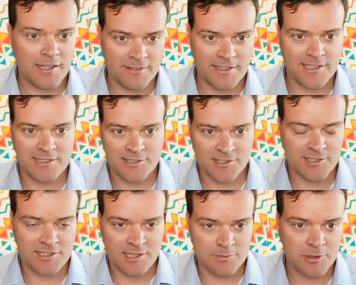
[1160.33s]
I think it's
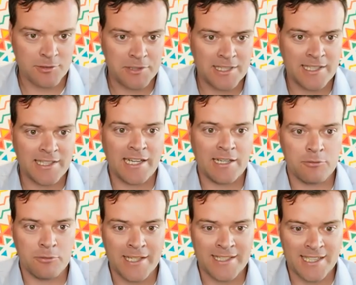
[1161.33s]
sustainable. We lay out
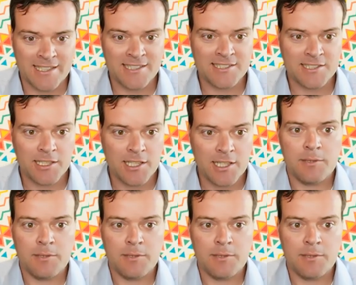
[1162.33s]
why that is,